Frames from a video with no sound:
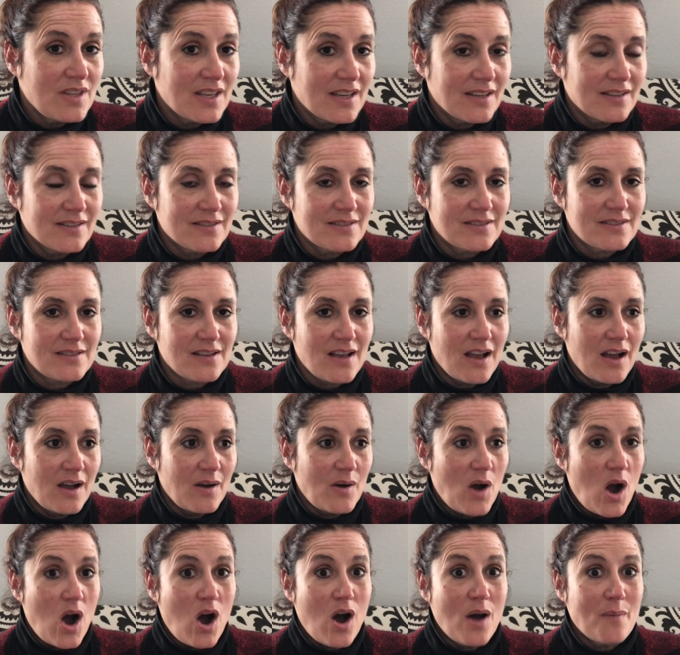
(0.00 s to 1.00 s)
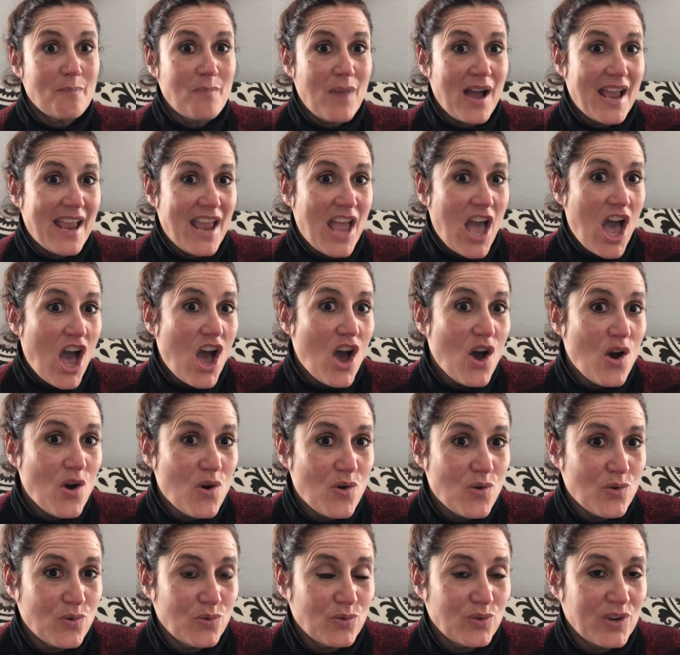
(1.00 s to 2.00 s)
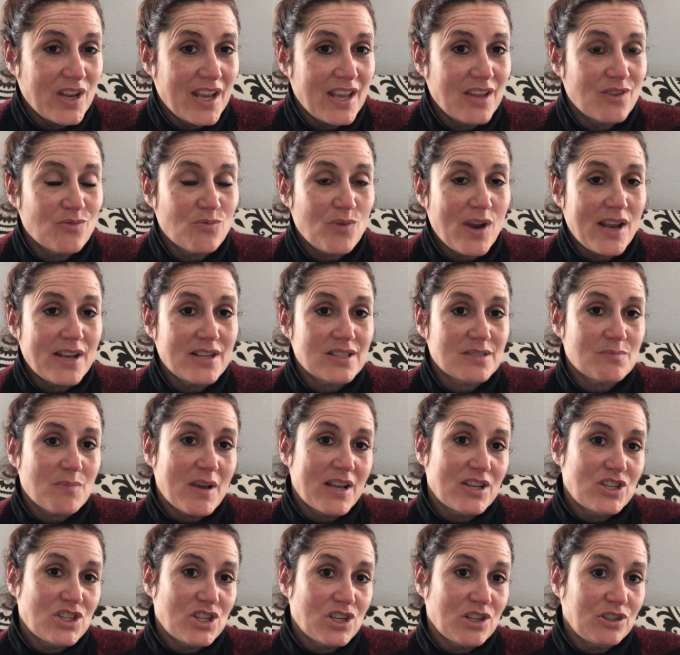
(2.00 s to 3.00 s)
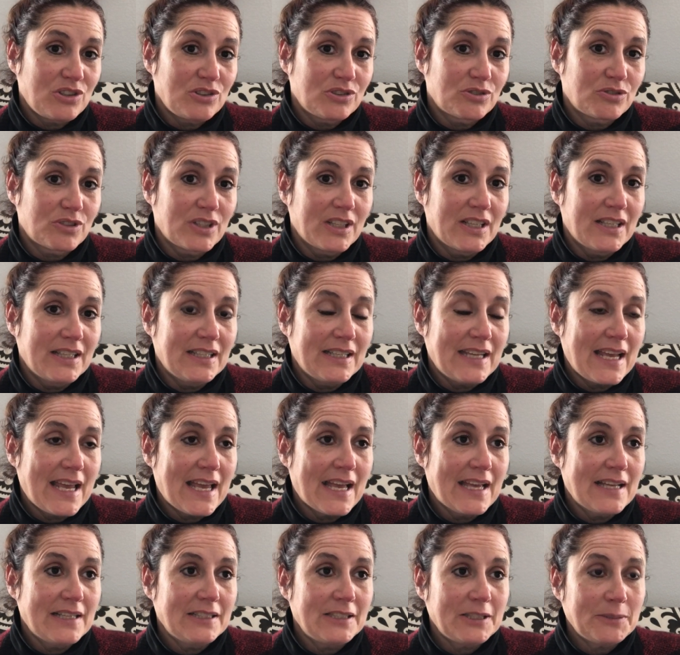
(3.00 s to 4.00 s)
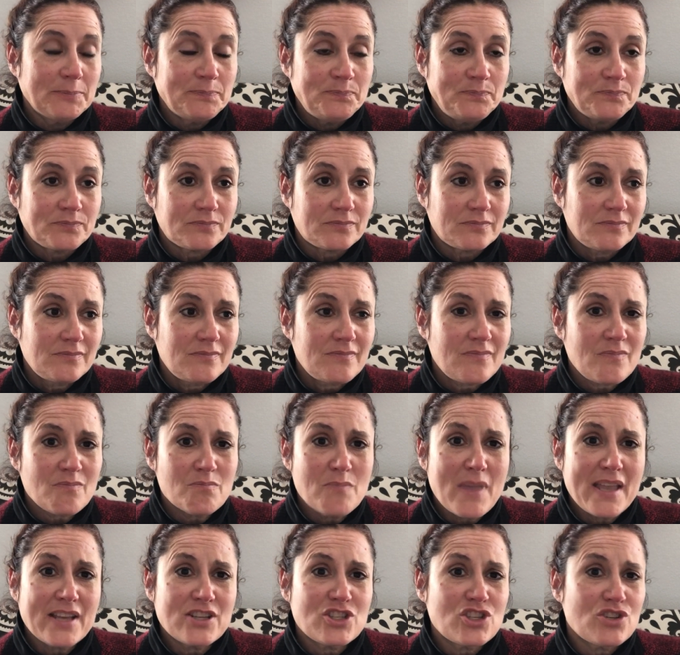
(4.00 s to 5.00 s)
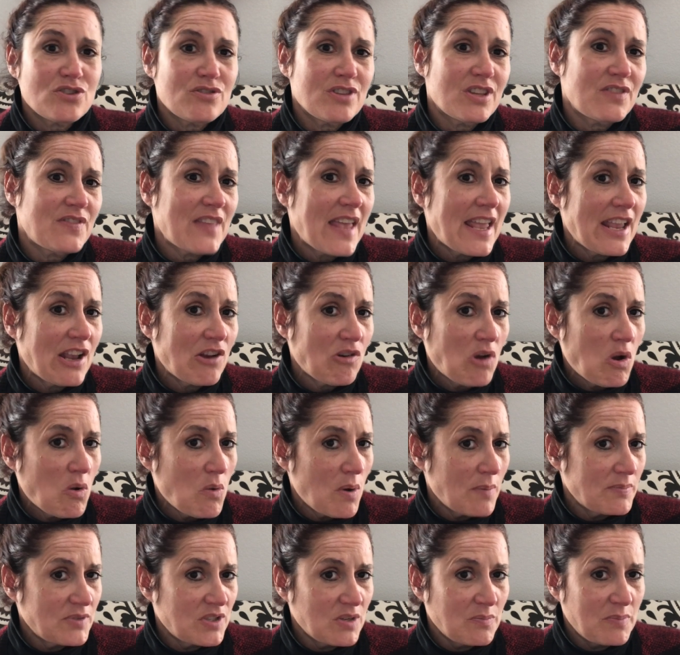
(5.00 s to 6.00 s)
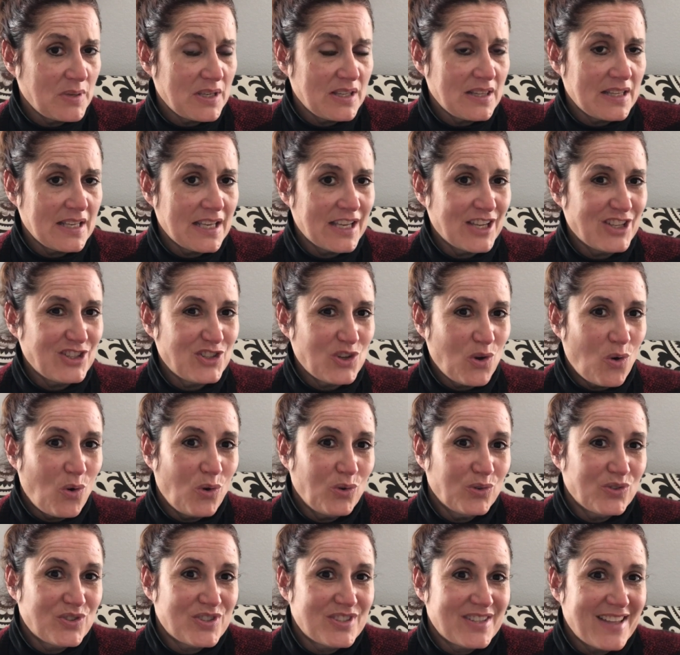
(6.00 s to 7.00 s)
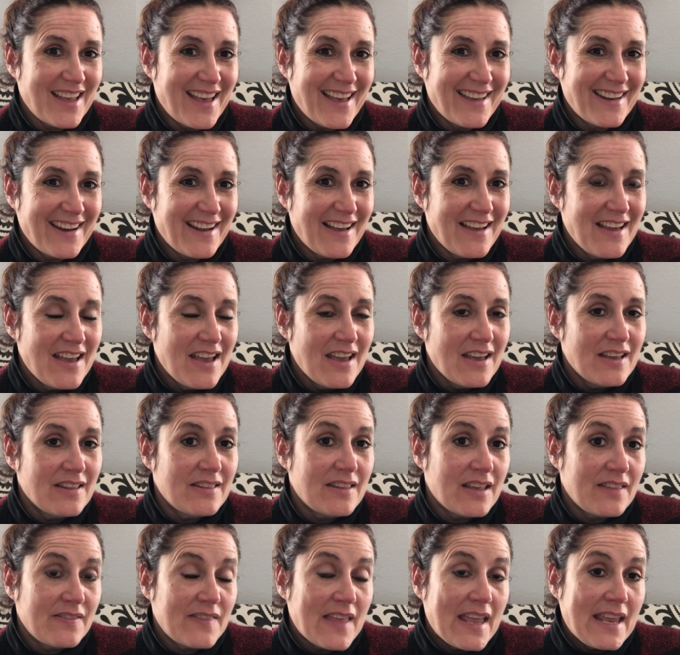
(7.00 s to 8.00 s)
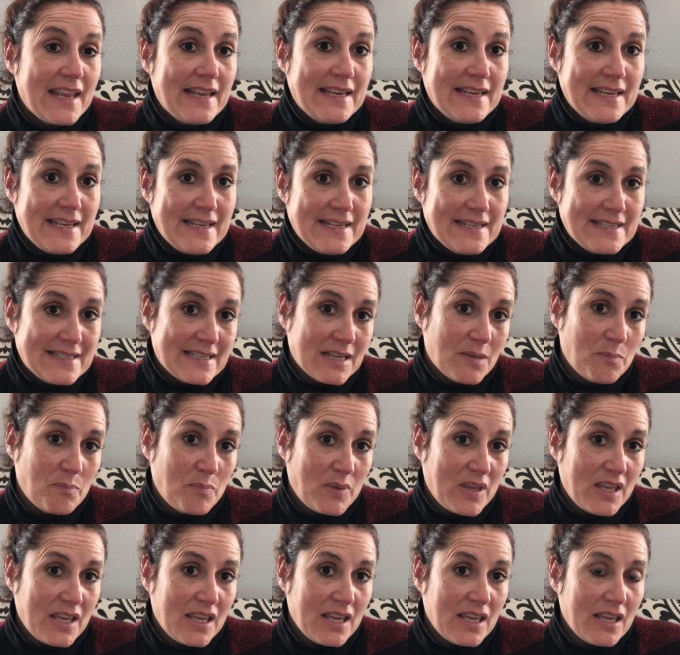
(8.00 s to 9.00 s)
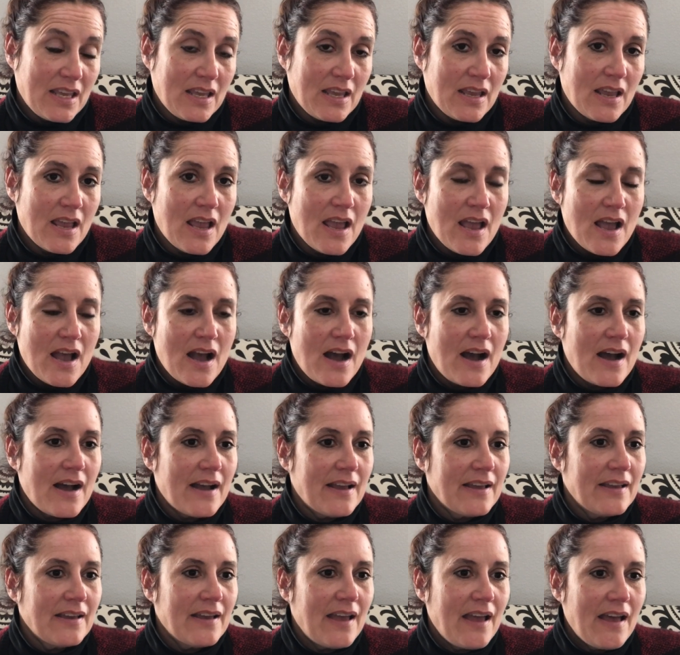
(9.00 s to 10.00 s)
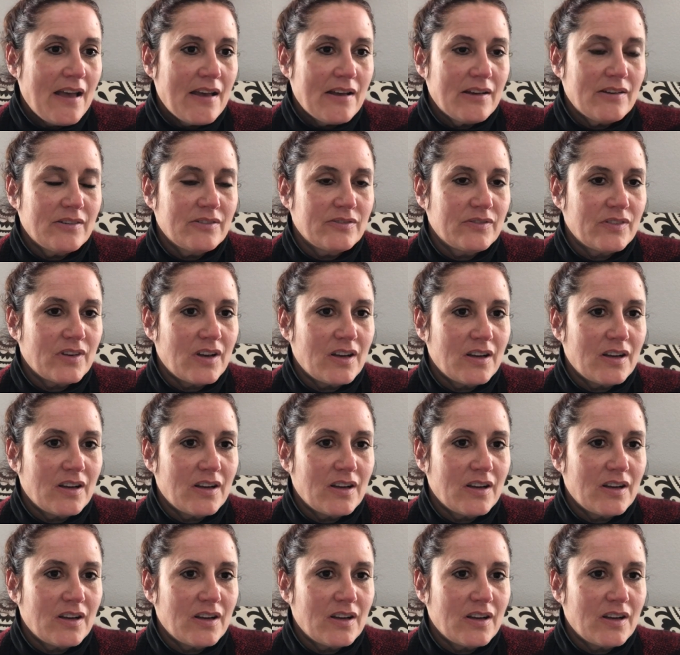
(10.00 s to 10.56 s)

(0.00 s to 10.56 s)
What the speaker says: this on my own and raise my children and make sure that they grow up to be the adults that they need to be. I have